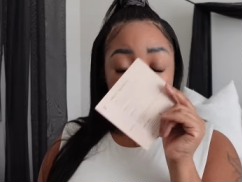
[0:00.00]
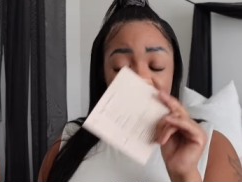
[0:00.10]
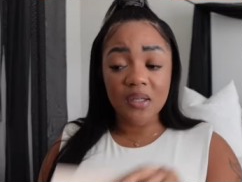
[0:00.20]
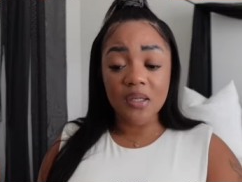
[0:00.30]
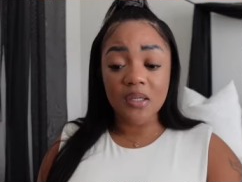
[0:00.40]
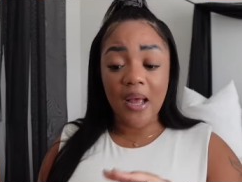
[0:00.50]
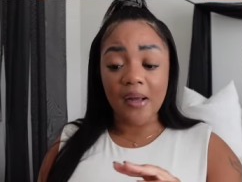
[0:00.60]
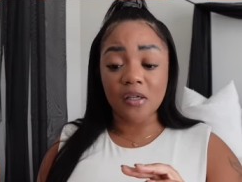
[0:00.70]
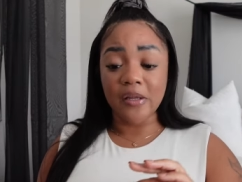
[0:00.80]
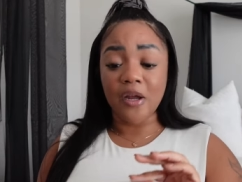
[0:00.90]
this is
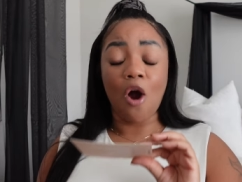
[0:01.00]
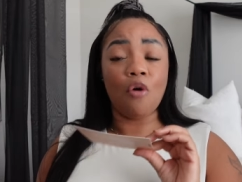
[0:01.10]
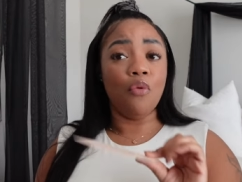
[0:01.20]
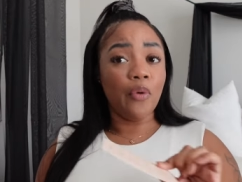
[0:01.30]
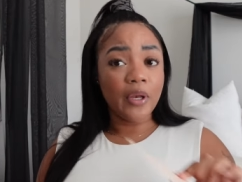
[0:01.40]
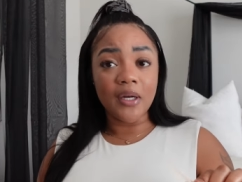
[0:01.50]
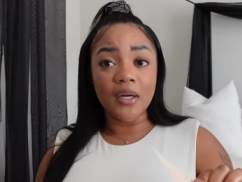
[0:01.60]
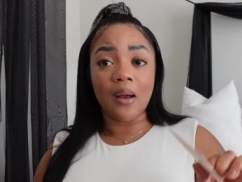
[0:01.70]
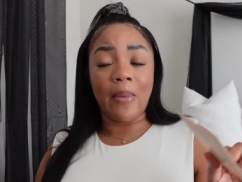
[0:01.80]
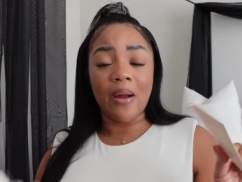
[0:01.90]
actually really
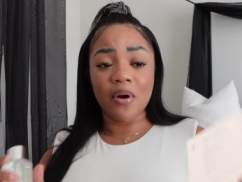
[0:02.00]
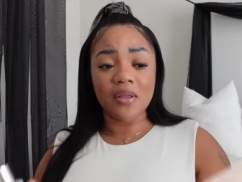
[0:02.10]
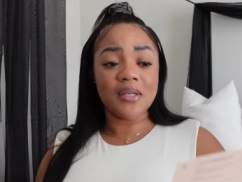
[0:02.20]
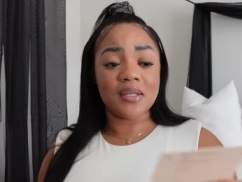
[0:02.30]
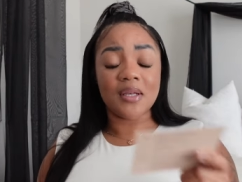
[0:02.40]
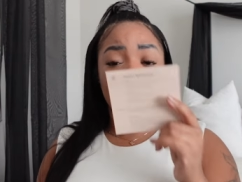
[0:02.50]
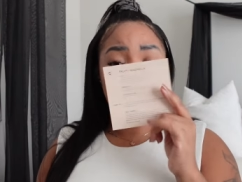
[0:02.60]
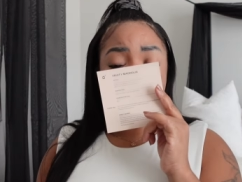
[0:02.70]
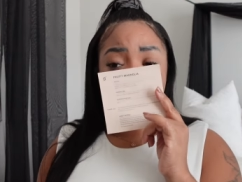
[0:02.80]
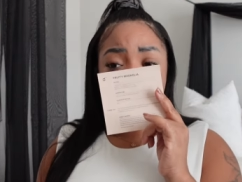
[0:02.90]
good. I might wear this today.